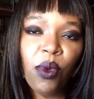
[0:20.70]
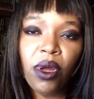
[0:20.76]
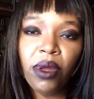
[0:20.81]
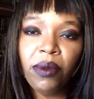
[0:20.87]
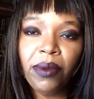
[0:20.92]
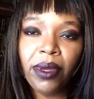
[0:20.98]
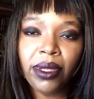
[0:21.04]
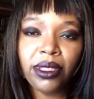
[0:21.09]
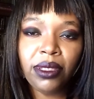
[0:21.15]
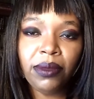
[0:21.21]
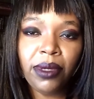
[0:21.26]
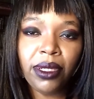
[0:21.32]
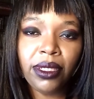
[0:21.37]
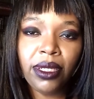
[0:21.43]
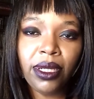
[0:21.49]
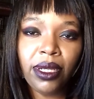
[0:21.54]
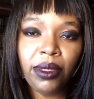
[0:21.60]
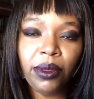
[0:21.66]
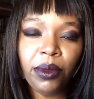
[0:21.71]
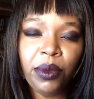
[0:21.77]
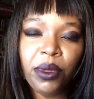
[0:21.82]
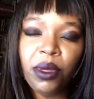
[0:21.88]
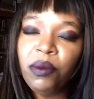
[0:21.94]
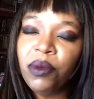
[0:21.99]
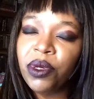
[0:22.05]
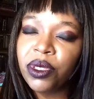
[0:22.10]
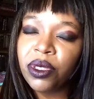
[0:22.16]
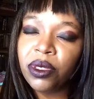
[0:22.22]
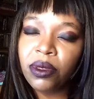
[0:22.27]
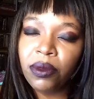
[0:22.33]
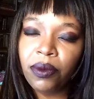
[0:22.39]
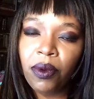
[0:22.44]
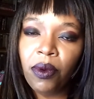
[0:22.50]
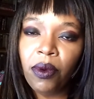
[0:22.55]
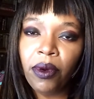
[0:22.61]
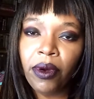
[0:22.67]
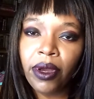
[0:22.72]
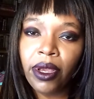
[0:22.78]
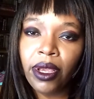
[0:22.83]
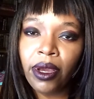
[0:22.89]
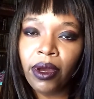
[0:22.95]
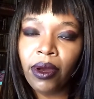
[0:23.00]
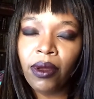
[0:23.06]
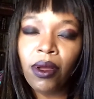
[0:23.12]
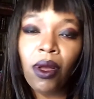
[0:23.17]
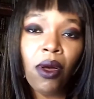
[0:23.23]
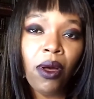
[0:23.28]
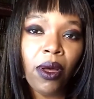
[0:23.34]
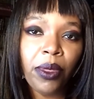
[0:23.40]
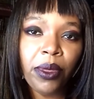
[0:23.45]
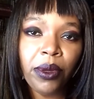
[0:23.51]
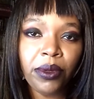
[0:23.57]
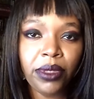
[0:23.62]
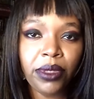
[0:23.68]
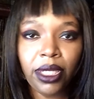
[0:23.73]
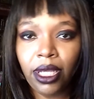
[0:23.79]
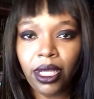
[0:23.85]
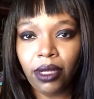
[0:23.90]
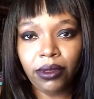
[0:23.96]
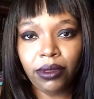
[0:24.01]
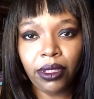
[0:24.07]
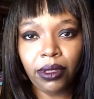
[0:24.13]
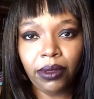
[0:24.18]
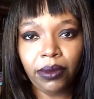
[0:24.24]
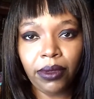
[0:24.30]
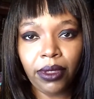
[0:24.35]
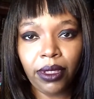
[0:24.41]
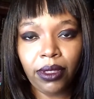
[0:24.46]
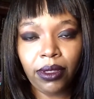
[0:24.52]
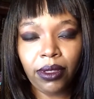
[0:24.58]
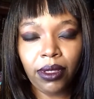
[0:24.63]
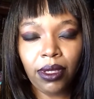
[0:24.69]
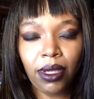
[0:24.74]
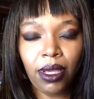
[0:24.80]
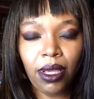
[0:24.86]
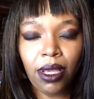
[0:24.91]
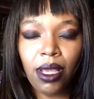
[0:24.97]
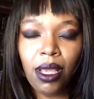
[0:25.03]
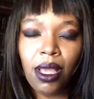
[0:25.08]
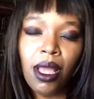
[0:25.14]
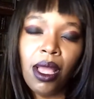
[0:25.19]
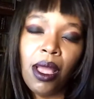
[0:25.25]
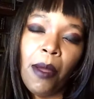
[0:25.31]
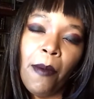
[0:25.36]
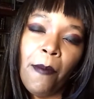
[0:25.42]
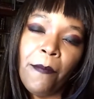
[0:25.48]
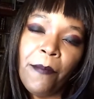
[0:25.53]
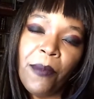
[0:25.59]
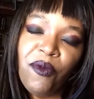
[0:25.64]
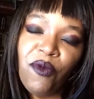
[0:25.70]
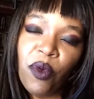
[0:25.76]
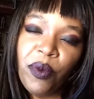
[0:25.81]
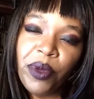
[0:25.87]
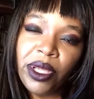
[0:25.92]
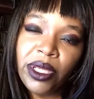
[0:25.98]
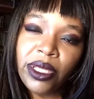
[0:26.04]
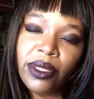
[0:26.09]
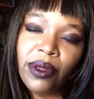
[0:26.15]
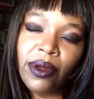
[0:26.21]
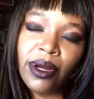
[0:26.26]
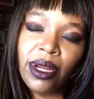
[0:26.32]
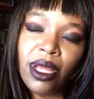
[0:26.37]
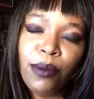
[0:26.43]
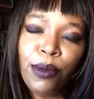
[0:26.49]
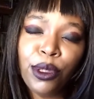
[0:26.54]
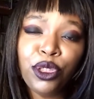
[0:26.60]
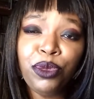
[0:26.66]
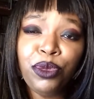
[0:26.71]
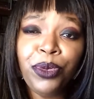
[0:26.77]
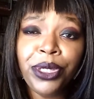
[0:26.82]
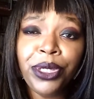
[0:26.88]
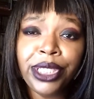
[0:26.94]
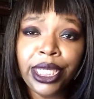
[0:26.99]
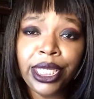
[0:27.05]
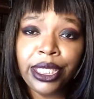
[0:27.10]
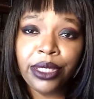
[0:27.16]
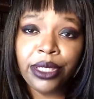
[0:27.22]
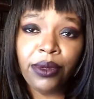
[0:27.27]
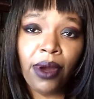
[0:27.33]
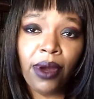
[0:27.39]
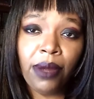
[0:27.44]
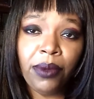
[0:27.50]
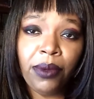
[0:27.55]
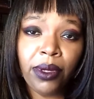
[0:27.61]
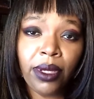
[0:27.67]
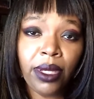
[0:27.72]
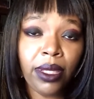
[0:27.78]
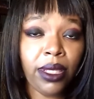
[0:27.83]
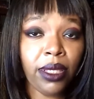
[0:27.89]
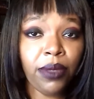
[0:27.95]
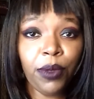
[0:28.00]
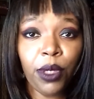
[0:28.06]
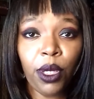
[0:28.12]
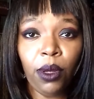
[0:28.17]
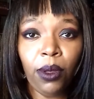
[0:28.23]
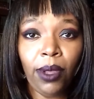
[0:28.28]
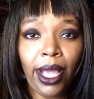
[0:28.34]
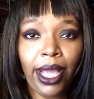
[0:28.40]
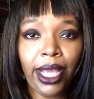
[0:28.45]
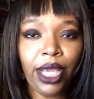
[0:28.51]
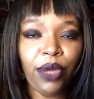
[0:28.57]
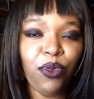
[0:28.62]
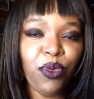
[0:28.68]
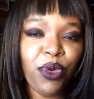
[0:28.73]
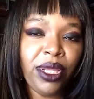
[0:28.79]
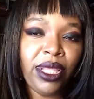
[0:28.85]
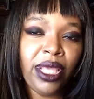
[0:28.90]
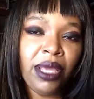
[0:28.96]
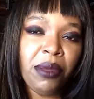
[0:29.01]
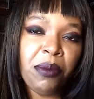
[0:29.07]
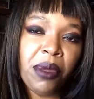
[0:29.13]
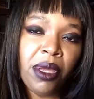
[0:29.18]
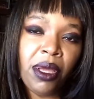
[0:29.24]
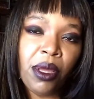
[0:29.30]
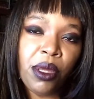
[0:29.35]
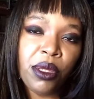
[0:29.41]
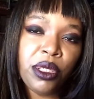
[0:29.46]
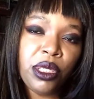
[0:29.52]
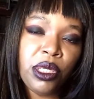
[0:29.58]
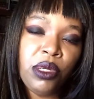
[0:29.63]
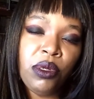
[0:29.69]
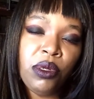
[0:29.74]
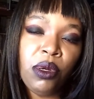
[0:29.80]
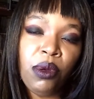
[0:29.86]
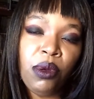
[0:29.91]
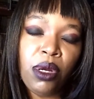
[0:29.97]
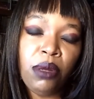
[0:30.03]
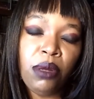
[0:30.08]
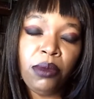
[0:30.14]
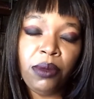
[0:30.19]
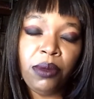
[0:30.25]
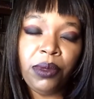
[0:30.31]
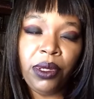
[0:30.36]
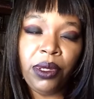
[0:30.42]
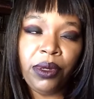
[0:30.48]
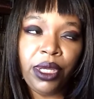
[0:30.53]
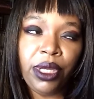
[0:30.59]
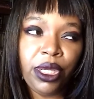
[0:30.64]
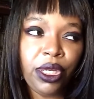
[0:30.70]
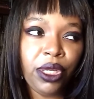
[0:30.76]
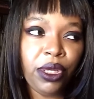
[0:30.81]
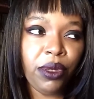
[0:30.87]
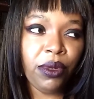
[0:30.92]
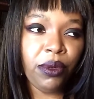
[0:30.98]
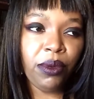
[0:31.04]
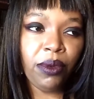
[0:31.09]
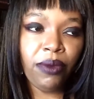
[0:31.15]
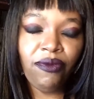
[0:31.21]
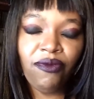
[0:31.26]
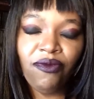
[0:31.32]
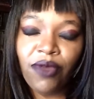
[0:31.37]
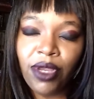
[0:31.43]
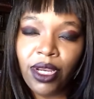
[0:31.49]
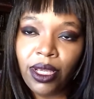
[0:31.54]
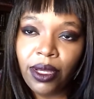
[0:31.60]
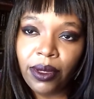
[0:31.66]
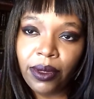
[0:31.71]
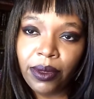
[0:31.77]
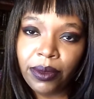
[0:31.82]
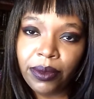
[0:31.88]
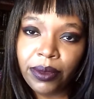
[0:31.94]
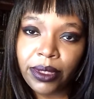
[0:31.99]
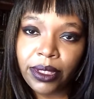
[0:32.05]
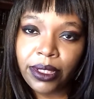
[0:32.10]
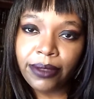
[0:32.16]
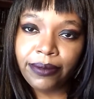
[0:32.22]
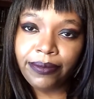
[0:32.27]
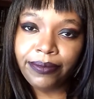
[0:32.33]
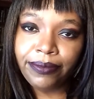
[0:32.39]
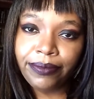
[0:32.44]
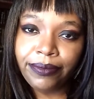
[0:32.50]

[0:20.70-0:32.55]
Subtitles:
welcome back to my channel, the Mistress of Horror here, author D.L. Tillery. Before we get started, how about you press that subscribe button, give this video a like, and ring that bell so you know when I'm uploading new videos.